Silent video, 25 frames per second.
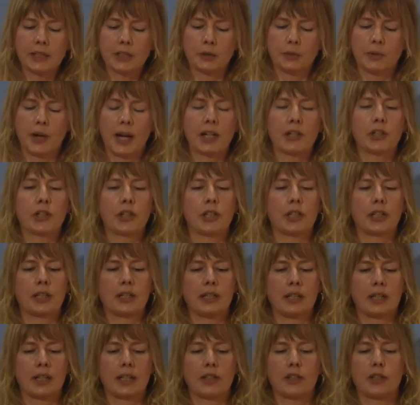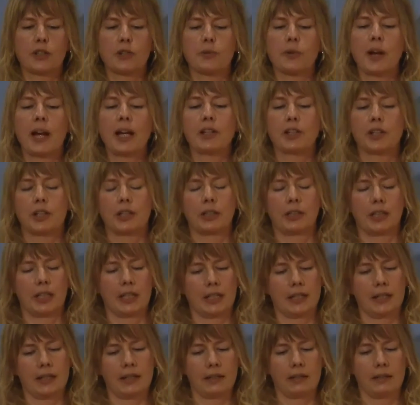directions is
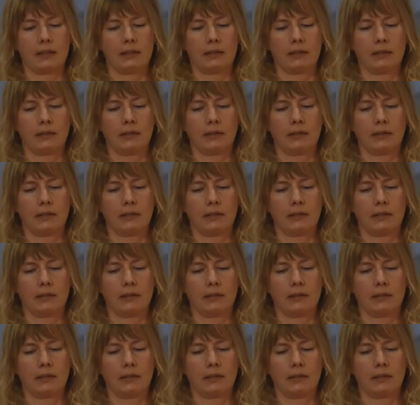directionless